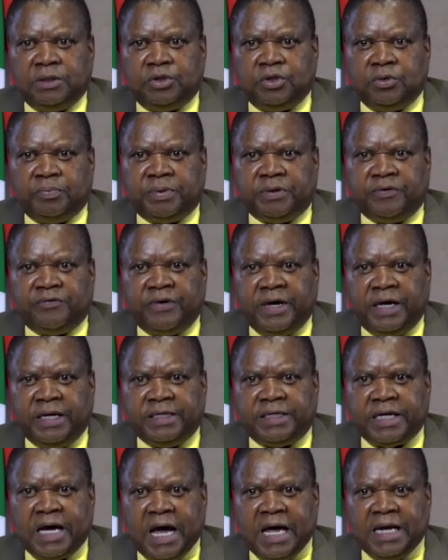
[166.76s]
to
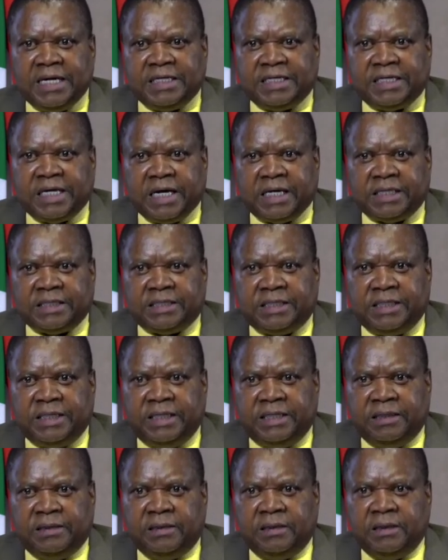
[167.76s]
prevent untaxed,
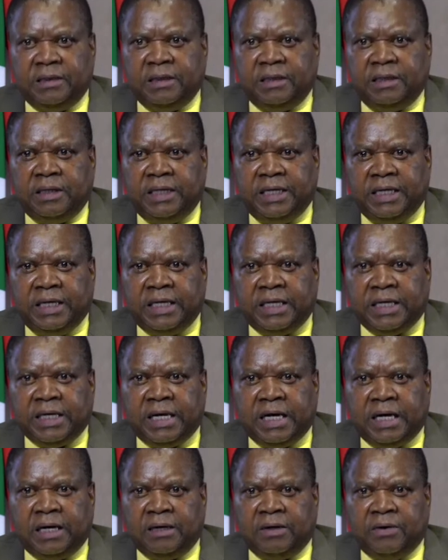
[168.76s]

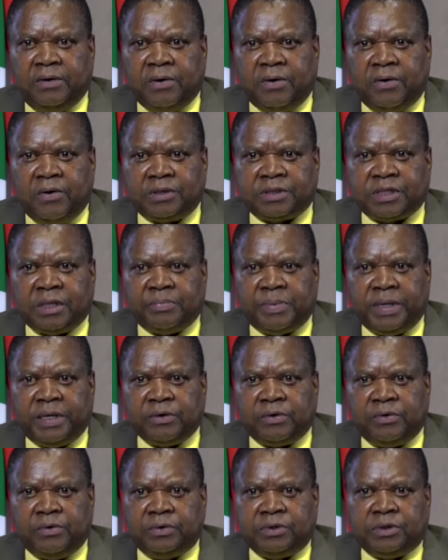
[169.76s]
illegal or
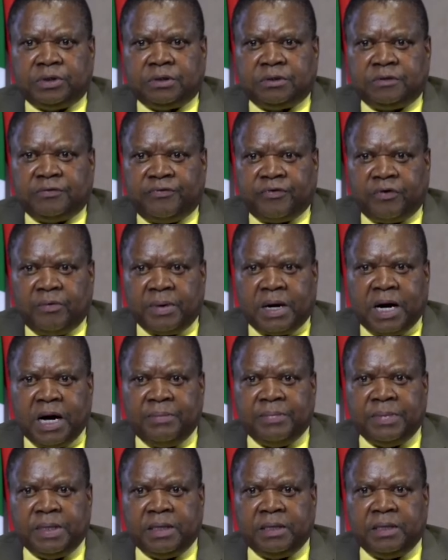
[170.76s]
contraband goods from
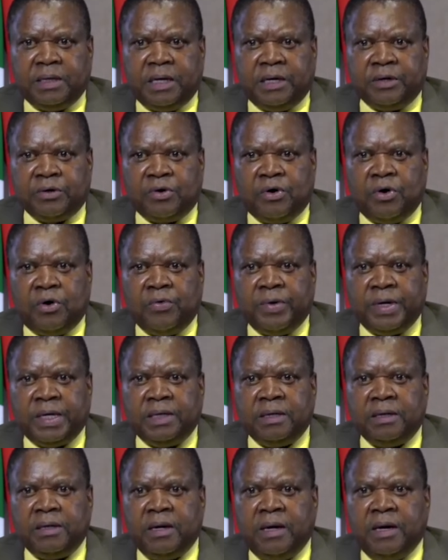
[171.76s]
coming and
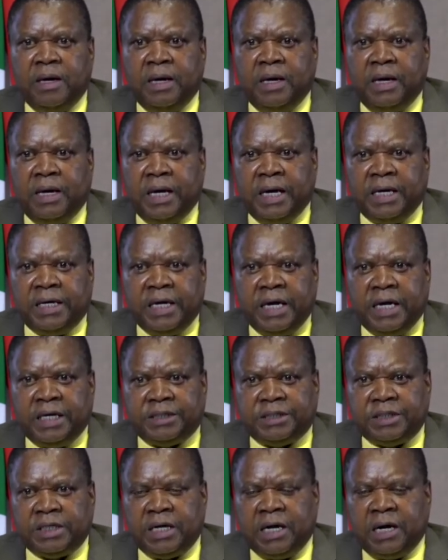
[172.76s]
going and
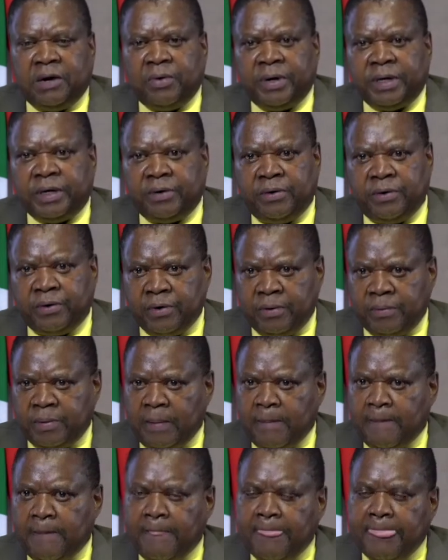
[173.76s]
hurting our
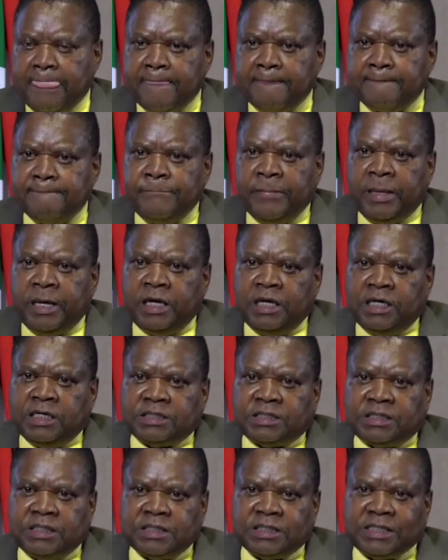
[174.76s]
economy.
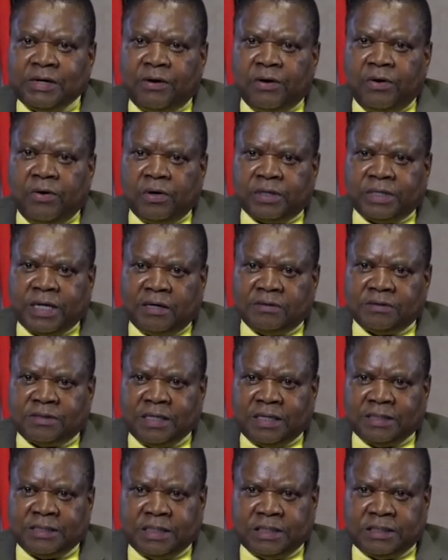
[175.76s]
Since our lockdown
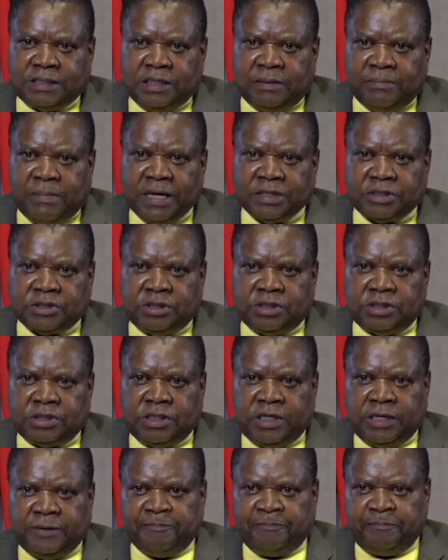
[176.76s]
started in March
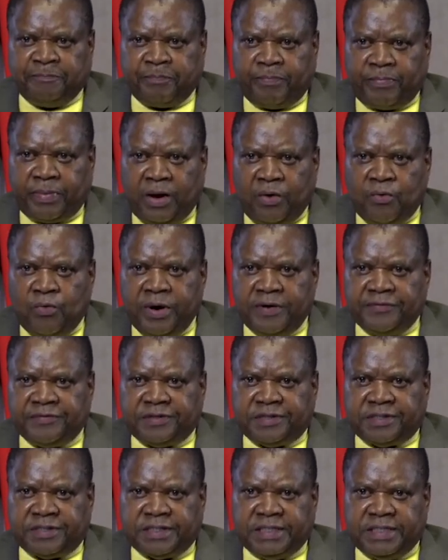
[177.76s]
this year, we have
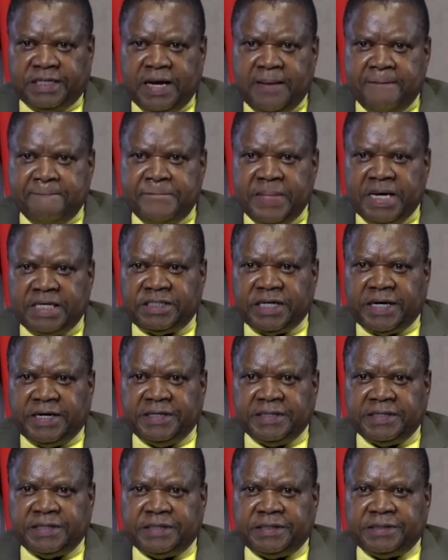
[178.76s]
seen a major
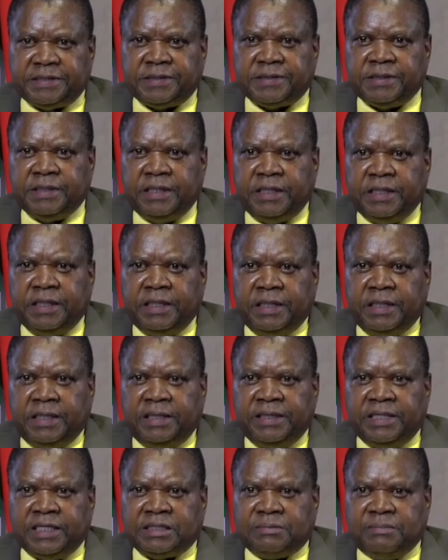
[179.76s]
increase
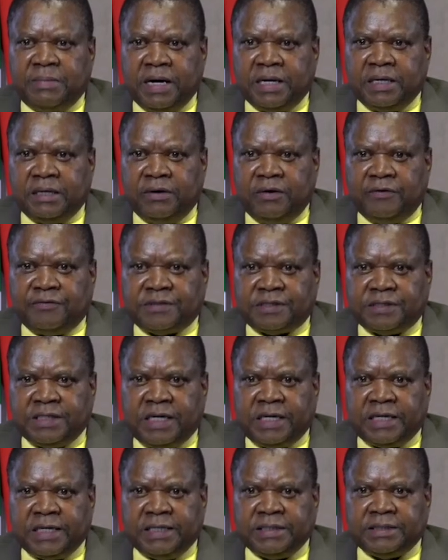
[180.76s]
in the smuggling of
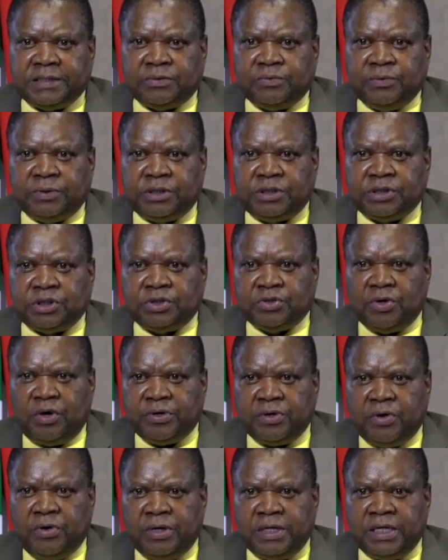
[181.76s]
cigarettes, which is
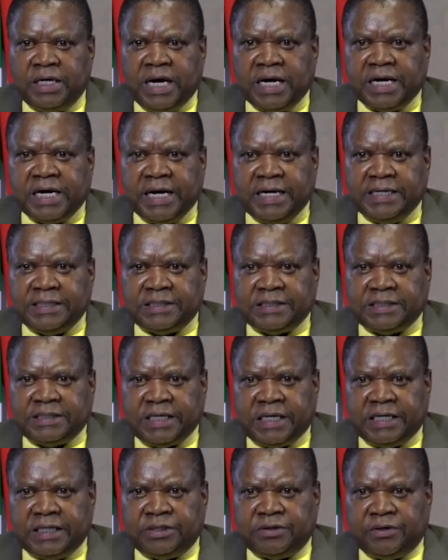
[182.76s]
not only against
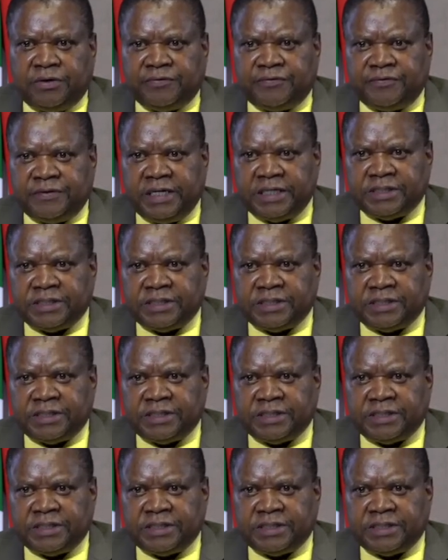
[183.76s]
state of